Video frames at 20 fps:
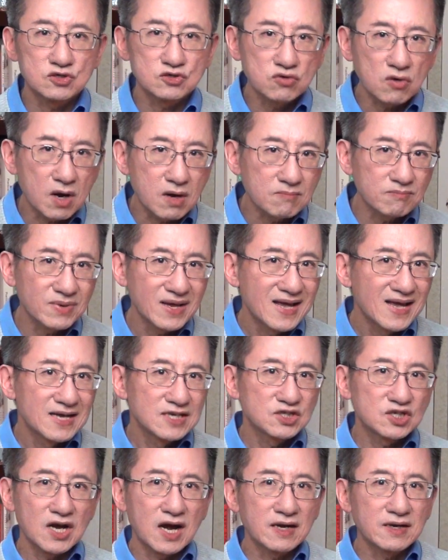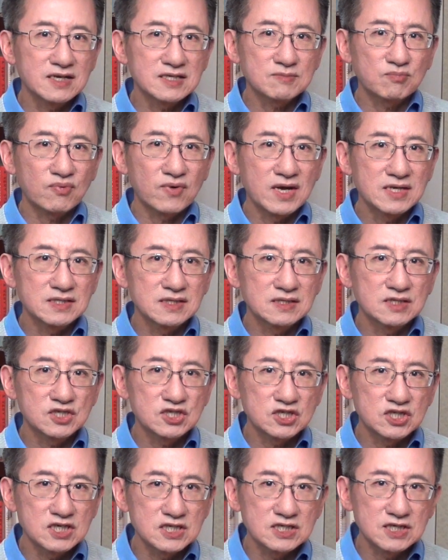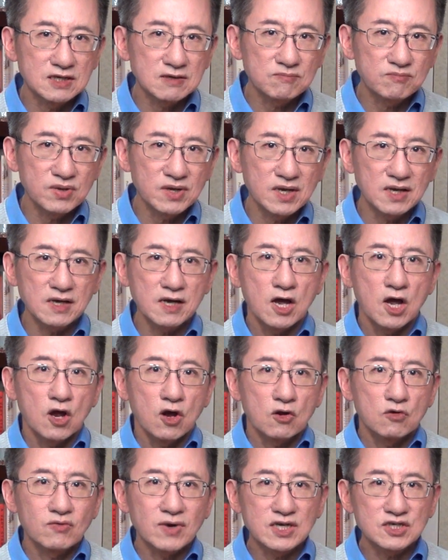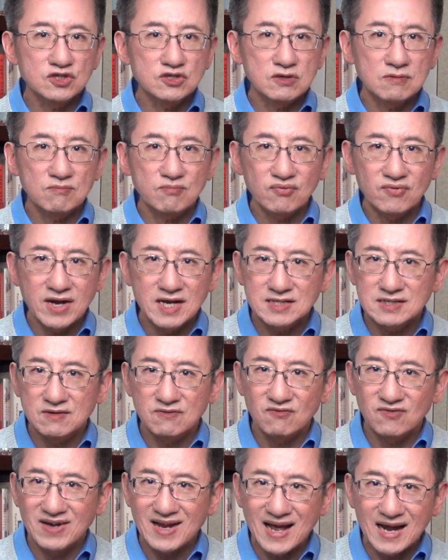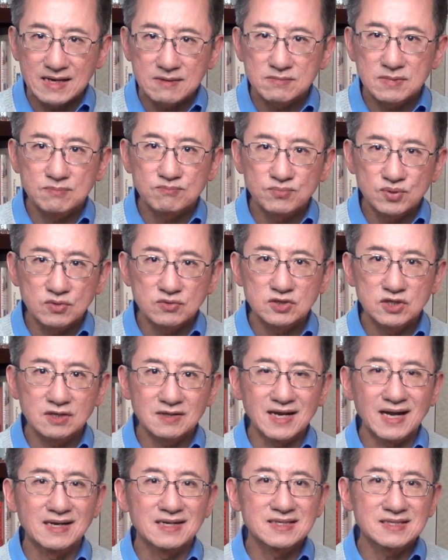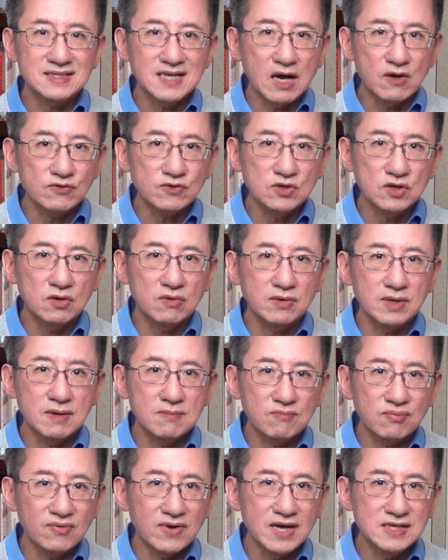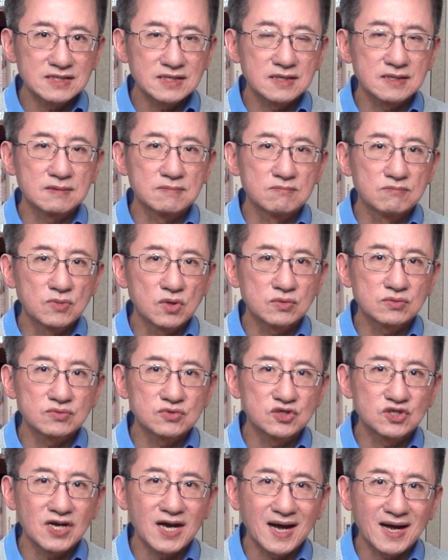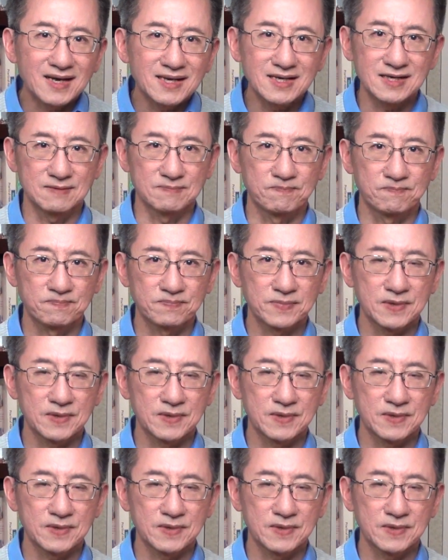Trump, Chinese President Xi Jinping, Russian President Vladimir Putin, and South Korean President Moon Jae-in.